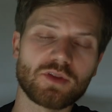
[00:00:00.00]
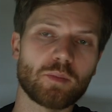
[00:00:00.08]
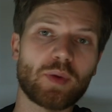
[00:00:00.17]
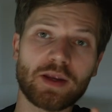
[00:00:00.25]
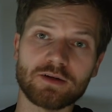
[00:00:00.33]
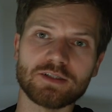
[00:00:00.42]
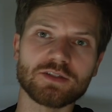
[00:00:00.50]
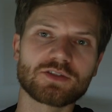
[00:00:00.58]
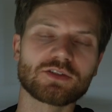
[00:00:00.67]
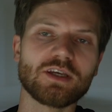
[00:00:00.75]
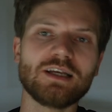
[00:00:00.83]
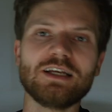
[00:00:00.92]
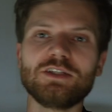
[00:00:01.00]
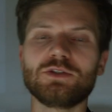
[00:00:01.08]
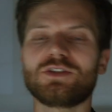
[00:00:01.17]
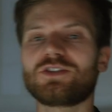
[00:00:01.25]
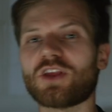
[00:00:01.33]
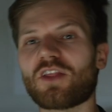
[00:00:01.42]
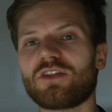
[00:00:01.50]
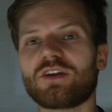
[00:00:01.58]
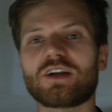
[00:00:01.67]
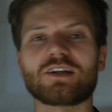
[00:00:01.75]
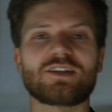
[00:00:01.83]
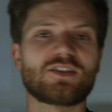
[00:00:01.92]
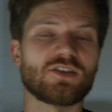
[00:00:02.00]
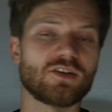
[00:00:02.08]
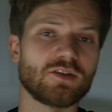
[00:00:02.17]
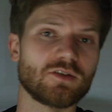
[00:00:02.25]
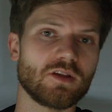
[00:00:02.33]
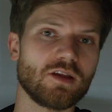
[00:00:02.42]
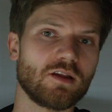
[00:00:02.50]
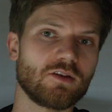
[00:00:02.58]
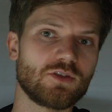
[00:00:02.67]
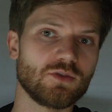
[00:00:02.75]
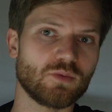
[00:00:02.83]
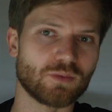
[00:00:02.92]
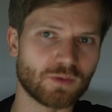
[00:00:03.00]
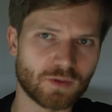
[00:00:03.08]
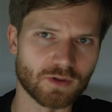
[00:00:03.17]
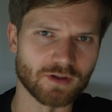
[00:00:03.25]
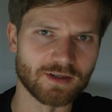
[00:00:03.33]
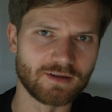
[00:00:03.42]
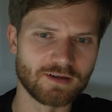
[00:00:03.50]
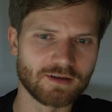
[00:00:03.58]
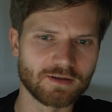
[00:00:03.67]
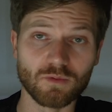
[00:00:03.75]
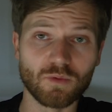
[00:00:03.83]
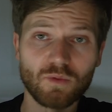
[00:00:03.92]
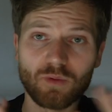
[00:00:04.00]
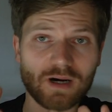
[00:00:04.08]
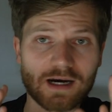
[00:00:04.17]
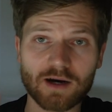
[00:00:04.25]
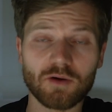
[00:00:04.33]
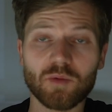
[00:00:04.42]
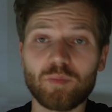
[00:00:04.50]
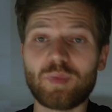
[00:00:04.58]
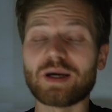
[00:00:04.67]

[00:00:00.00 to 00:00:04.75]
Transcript: the parents to send their son to war. Wow,